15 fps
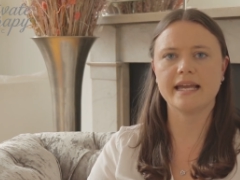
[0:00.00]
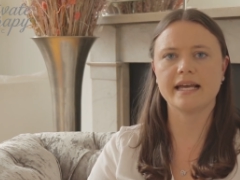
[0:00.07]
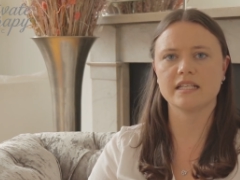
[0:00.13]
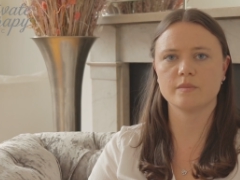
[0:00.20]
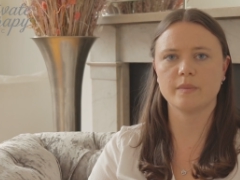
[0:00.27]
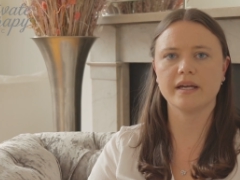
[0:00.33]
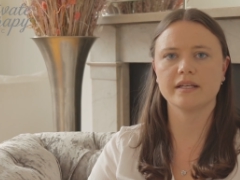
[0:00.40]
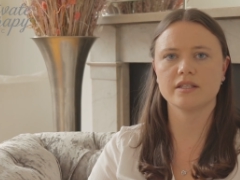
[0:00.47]

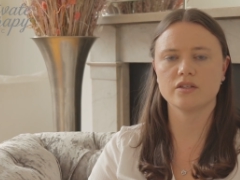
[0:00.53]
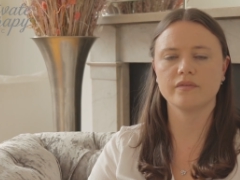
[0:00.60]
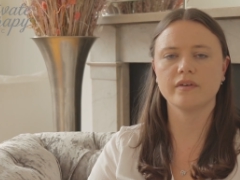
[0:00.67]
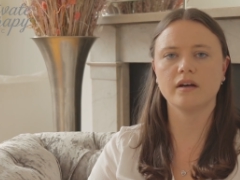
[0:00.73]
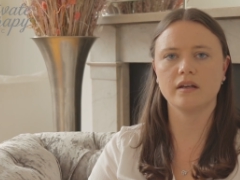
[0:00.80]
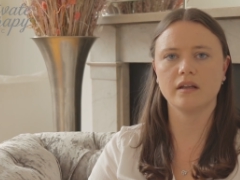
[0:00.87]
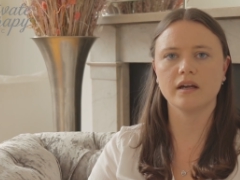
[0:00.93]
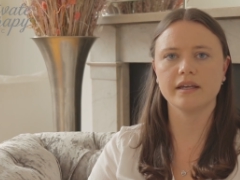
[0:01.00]
aspects of
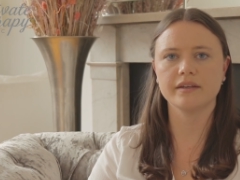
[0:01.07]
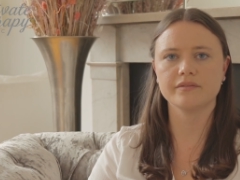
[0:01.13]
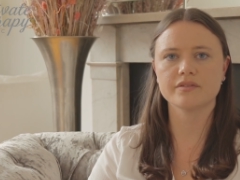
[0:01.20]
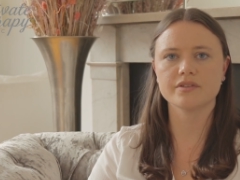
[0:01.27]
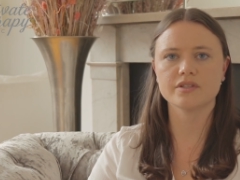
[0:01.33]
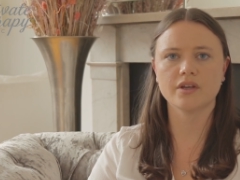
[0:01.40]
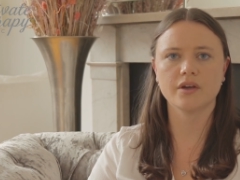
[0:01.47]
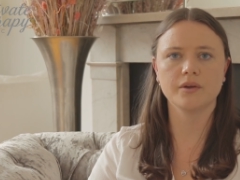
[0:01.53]
our lives.
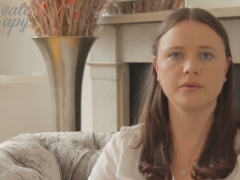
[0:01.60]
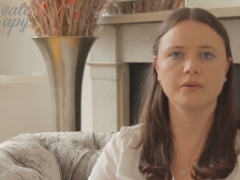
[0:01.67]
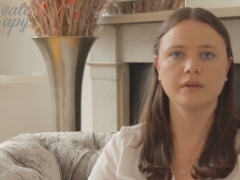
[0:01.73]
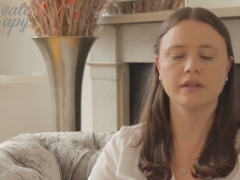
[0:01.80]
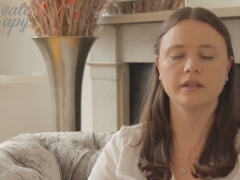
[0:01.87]
So